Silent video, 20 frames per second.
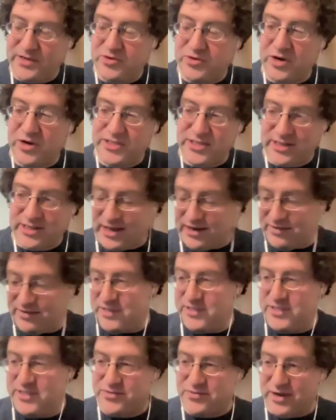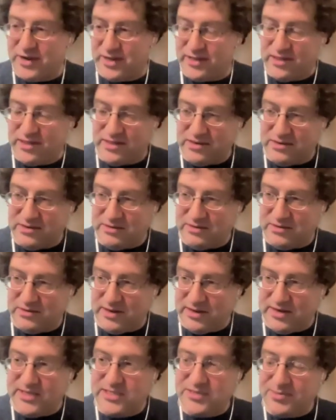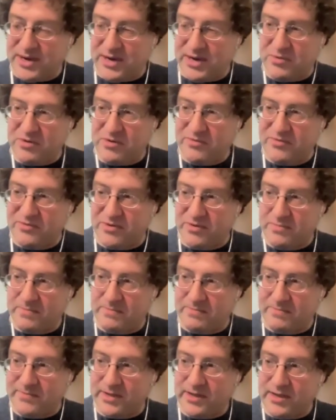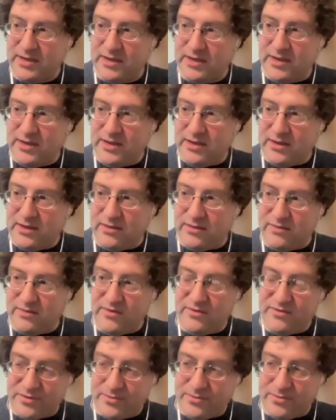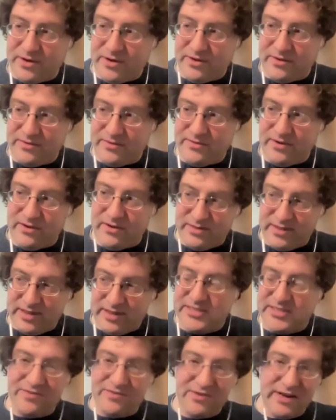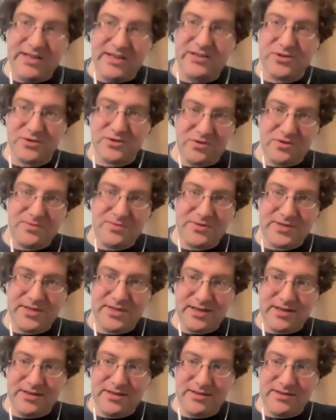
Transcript: draws a lot of its strength and its power from all these different angel groups that